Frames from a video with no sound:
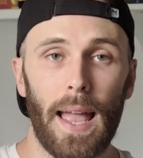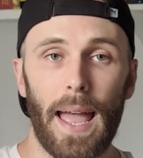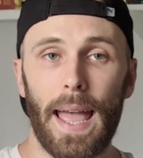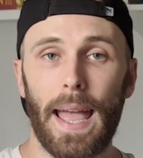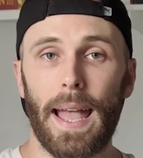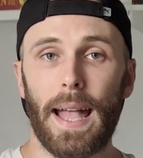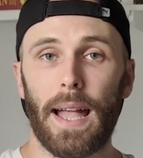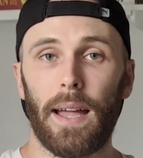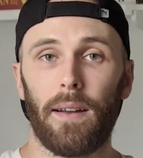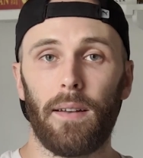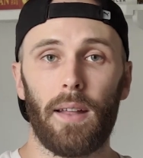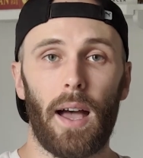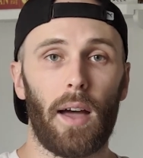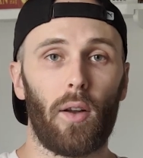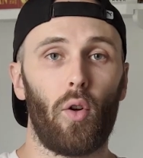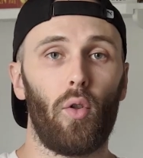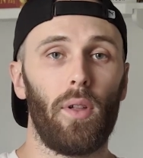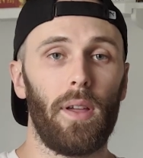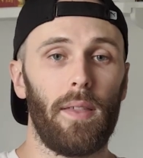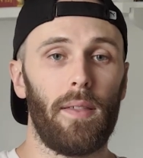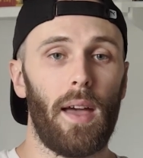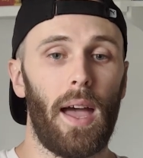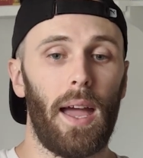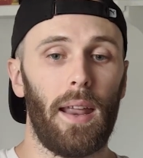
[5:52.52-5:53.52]
And not
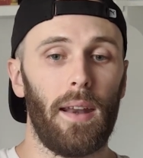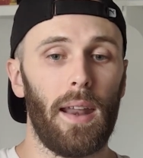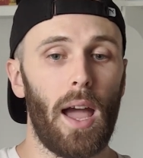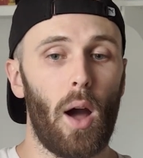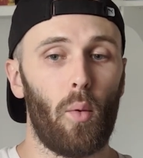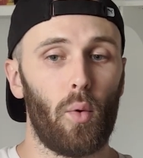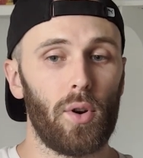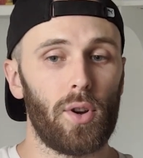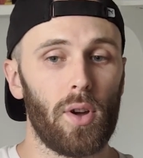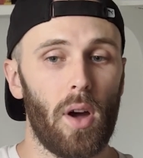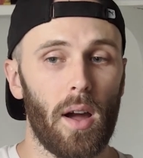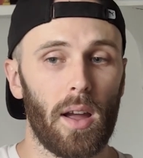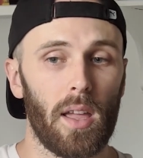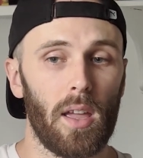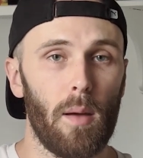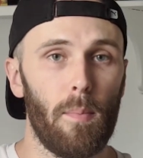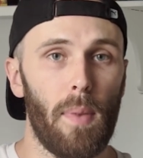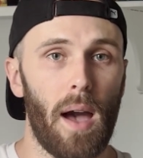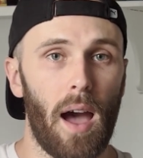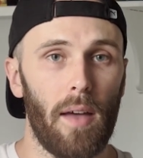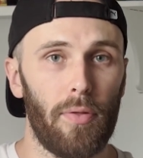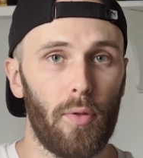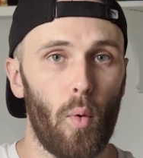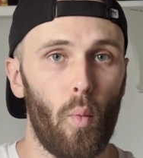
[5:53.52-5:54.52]
only that, now we're talking
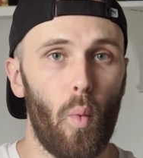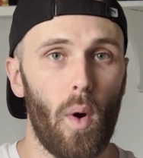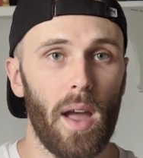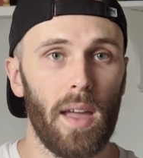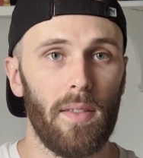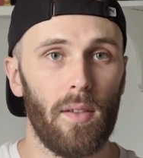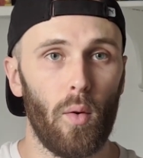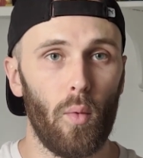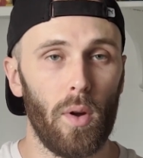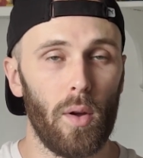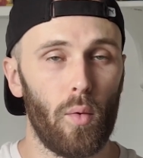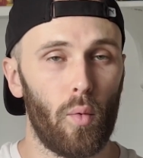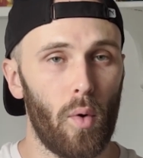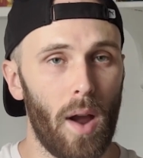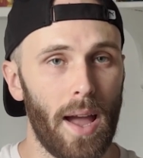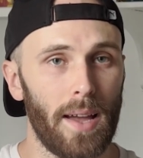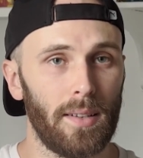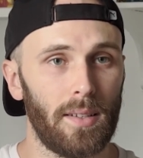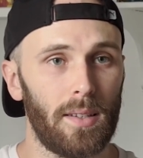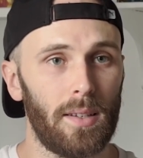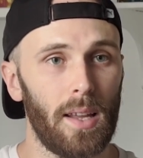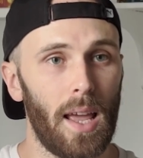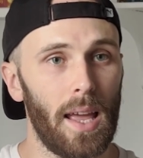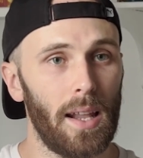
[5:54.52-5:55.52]
about the way that we
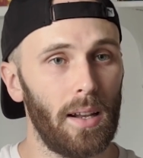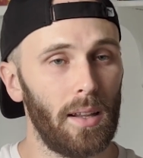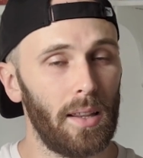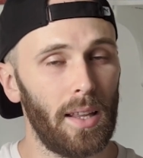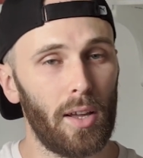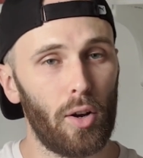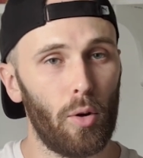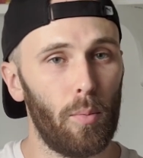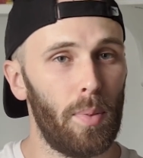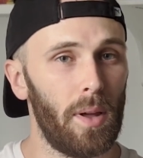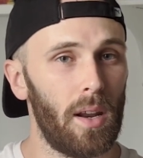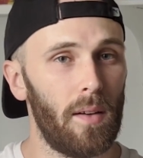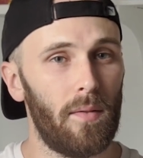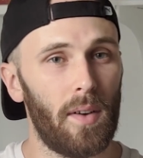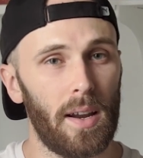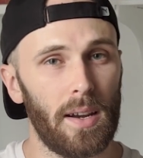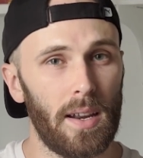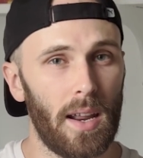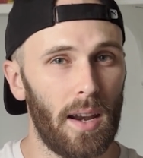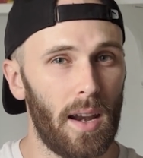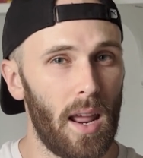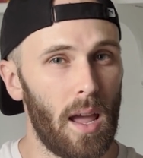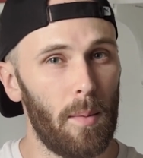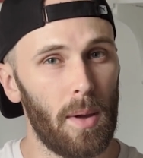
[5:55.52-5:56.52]
rest and a little bit of a
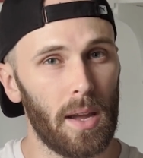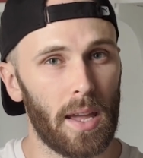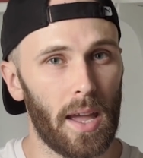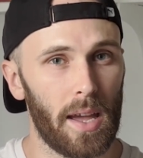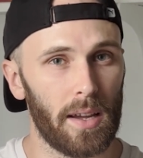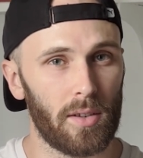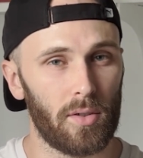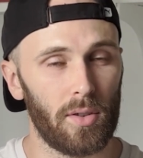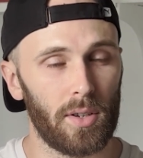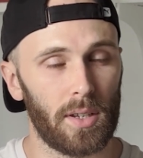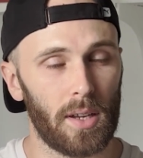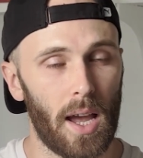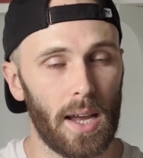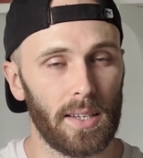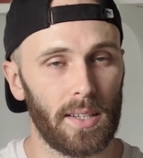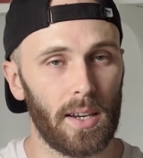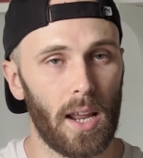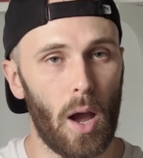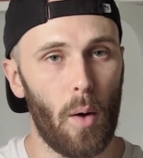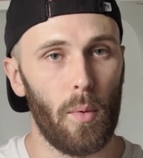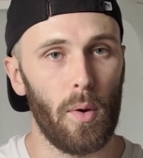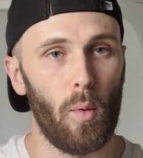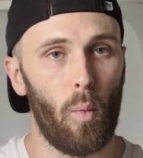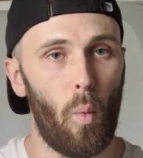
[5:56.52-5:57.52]
dynamic exercise
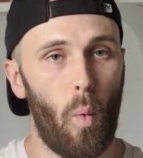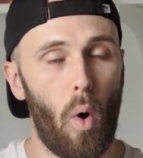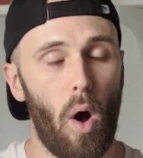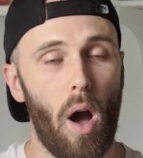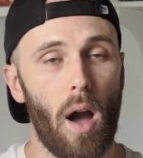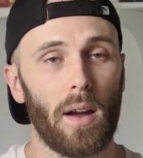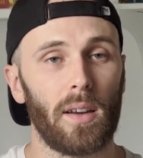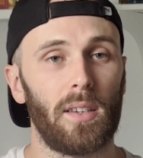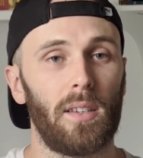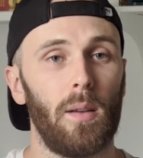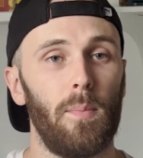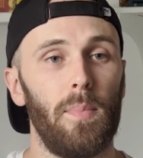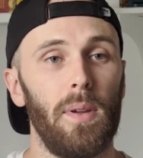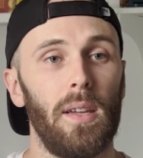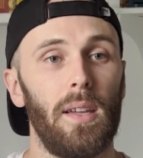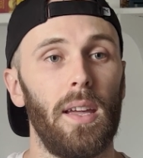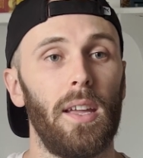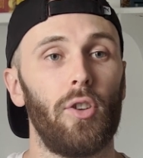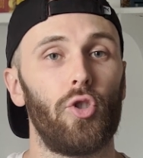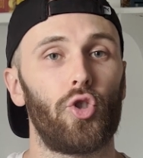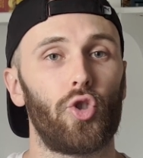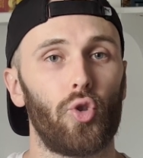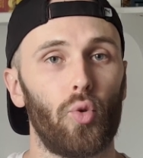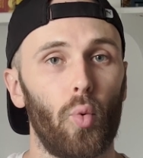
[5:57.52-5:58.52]
in how we walk to
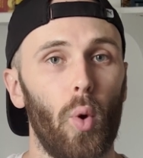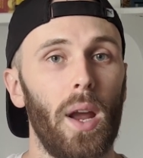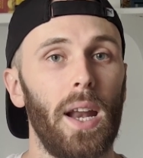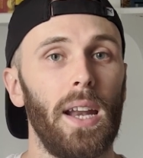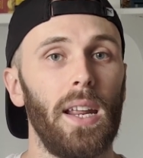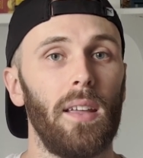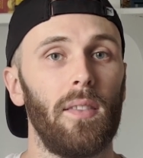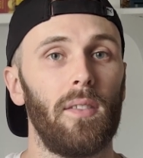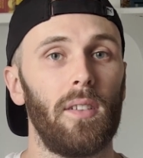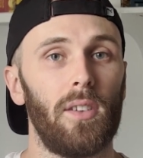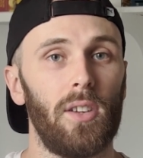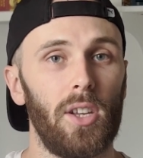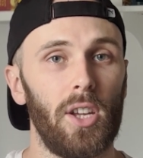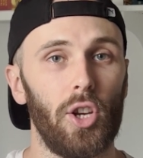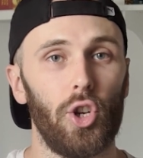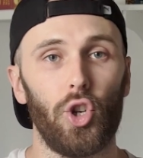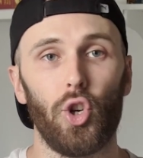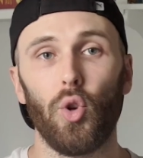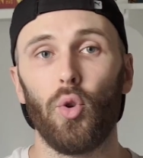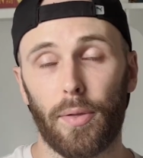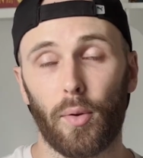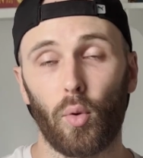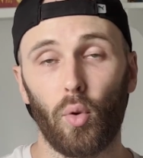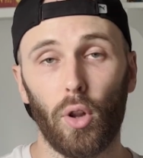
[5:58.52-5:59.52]
begin training the
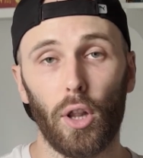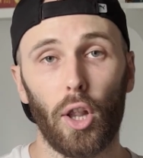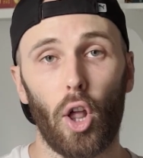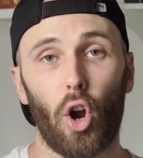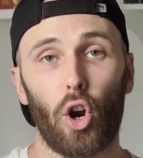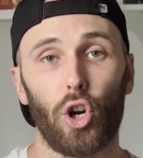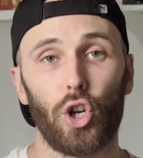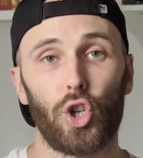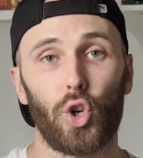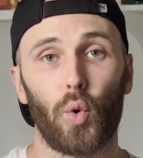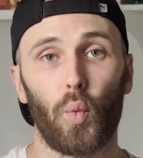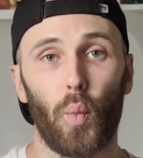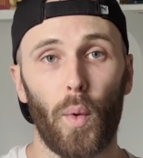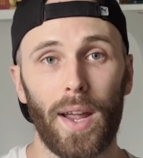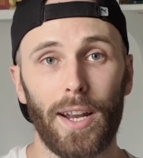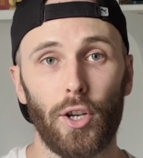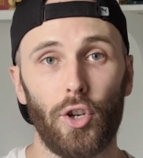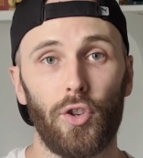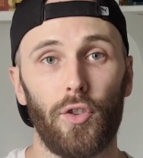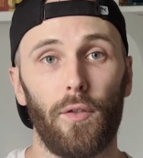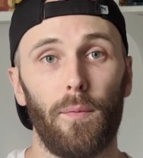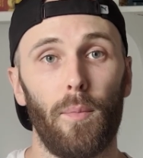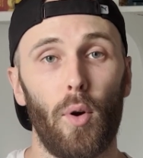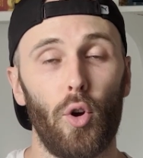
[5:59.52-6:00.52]
tissue through larger
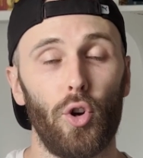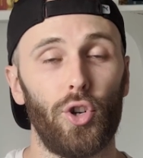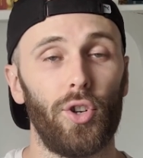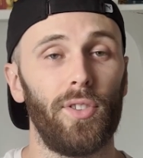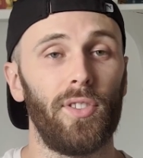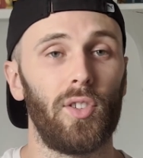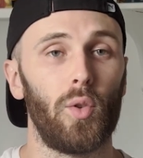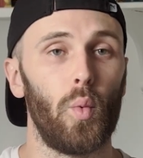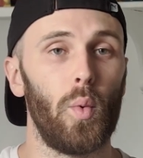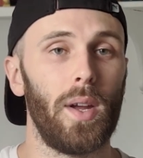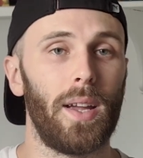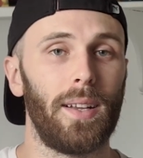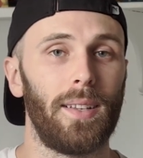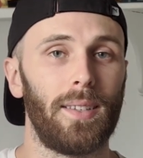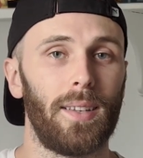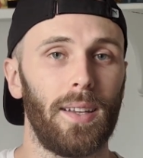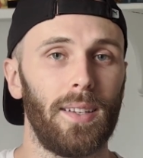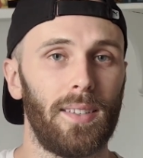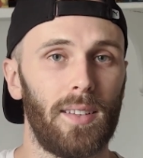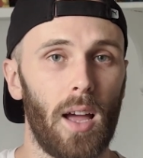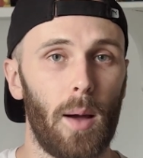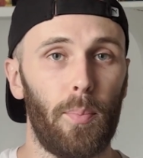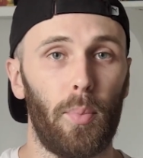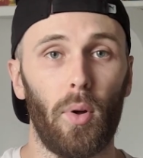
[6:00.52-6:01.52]
ranges of motion so we can
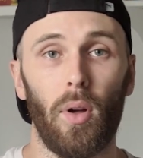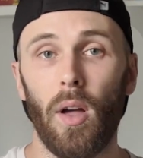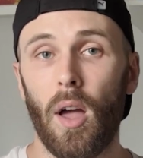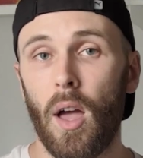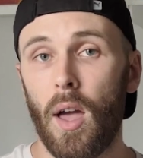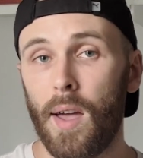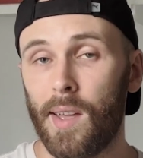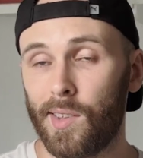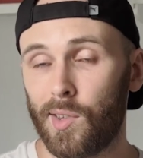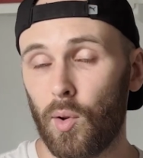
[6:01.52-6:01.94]
stay supple.